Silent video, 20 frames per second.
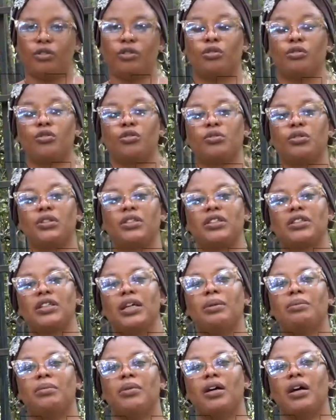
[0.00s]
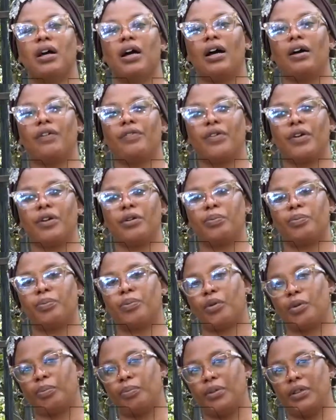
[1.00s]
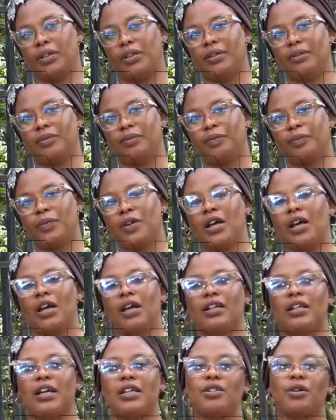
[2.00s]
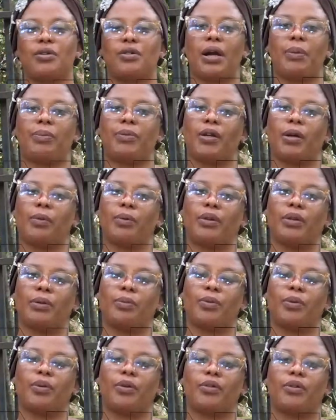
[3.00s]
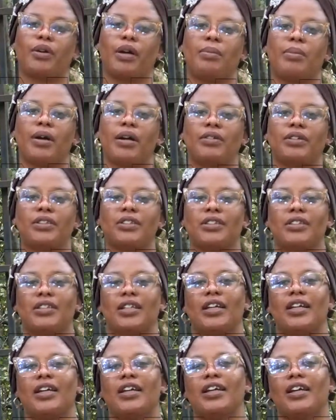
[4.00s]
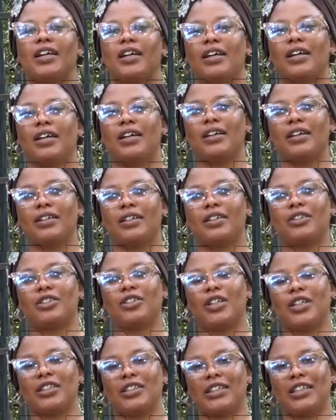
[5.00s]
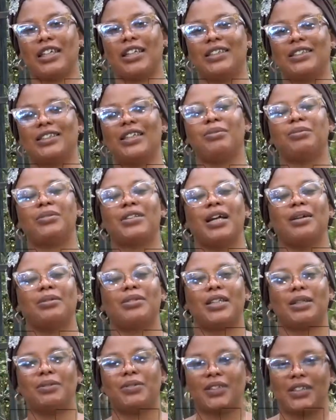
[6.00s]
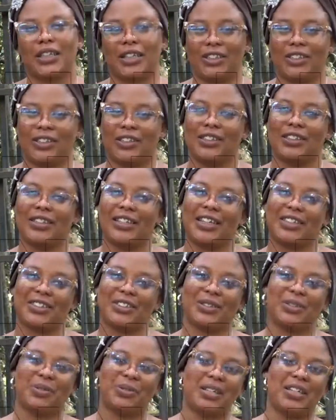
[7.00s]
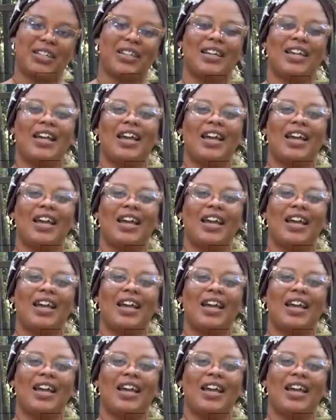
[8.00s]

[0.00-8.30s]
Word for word: you should treat them uh, very properly. That's all wrap it up on the program Agri Today. Join us again, same time, same station next week.